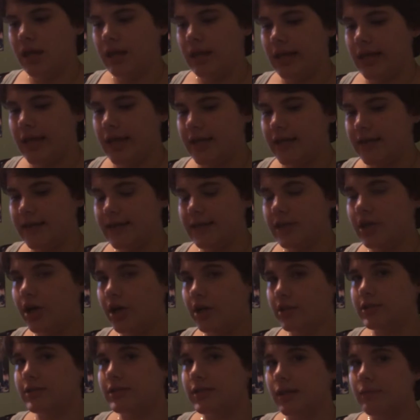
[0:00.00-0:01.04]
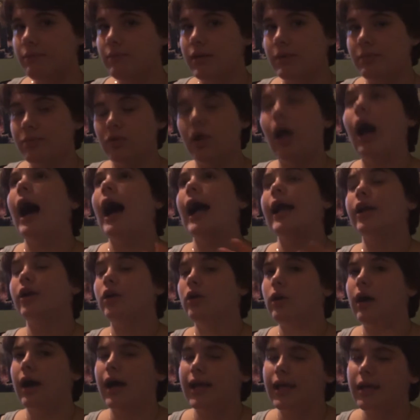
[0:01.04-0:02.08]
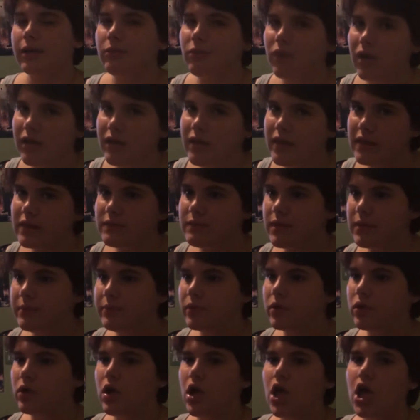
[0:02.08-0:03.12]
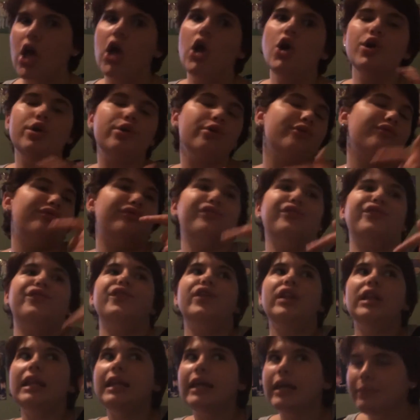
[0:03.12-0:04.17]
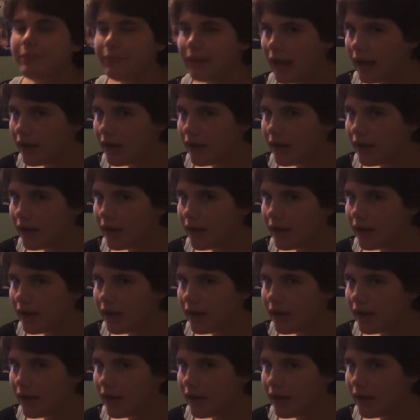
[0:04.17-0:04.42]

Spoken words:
Like, there are some people, I know I am one of these people, who you flip